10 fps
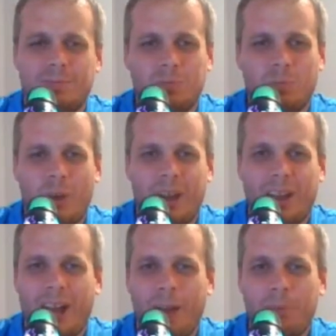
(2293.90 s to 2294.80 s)
why that
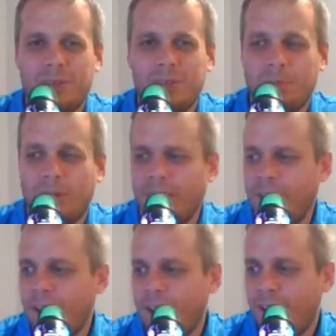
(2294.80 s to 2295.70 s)
happens, but
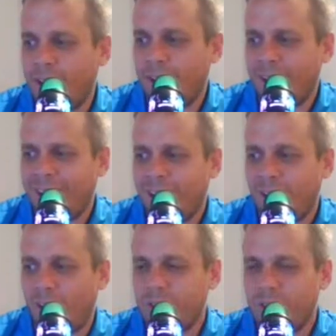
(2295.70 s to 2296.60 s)

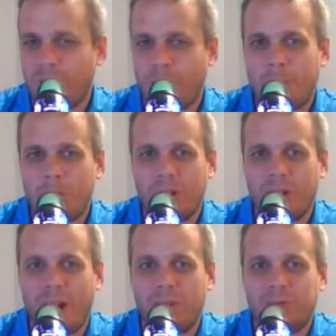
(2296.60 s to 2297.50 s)
I'll just remember
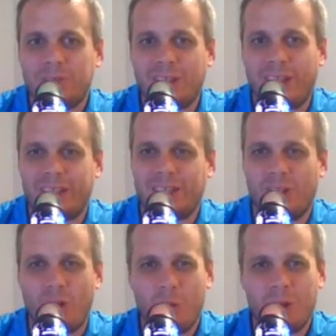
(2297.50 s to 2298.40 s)
enough to like
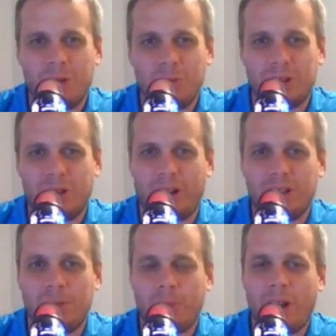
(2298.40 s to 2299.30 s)
know what he was talking
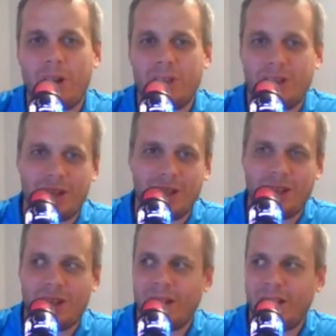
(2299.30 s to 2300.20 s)
about, and then
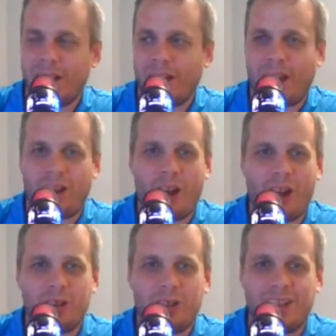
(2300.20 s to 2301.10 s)
not
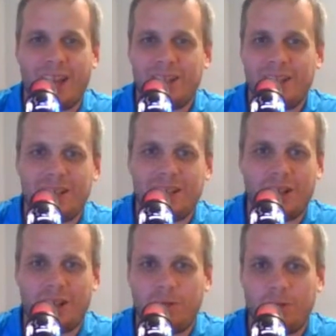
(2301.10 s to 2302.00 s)
understand it
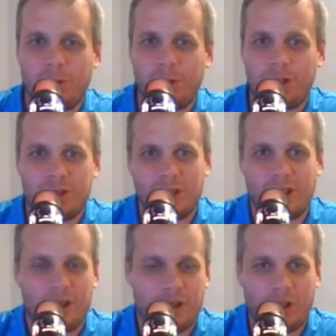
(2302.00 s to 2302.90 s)
until a few years
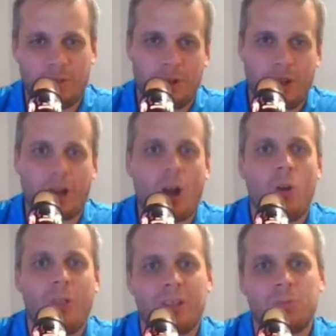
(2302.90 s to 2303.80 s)
later. I'll be like, oh,
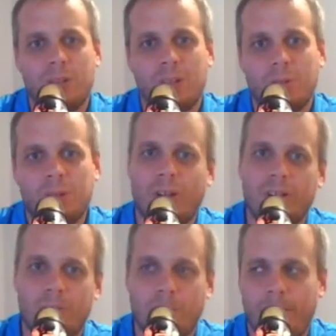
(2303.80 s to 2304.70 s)
that's what they were
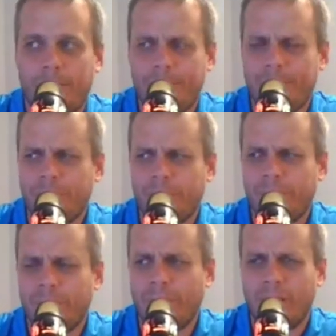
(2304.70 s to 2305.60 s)
talking about.
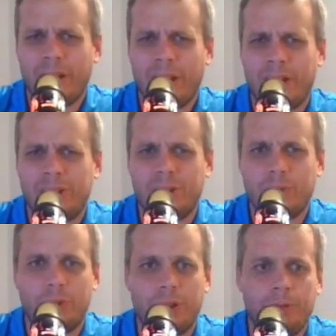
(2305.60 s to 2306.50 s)
It's just
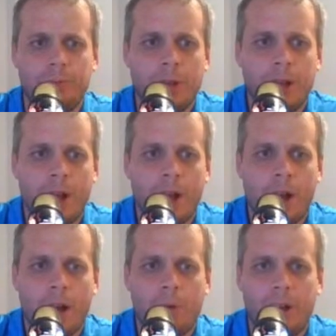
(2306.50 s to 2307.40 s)
weird.
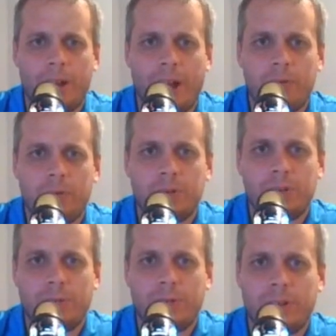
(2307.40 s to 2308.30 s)
But everyone's
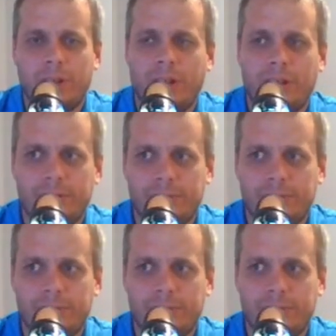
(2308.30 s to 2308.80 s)
different, and